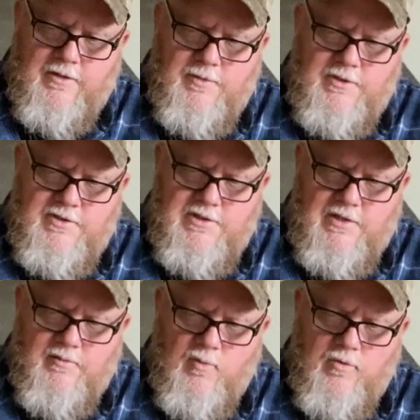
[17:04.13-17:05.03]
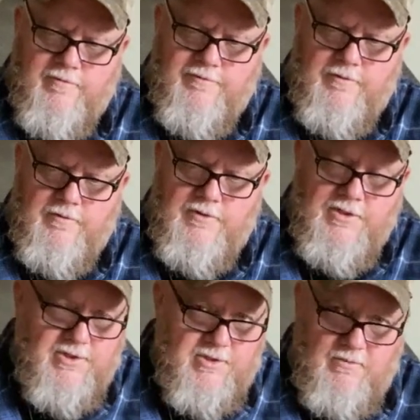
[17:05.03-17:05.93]
be designed more for
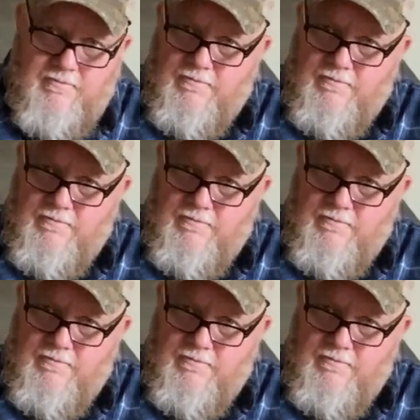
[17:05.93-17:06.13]
just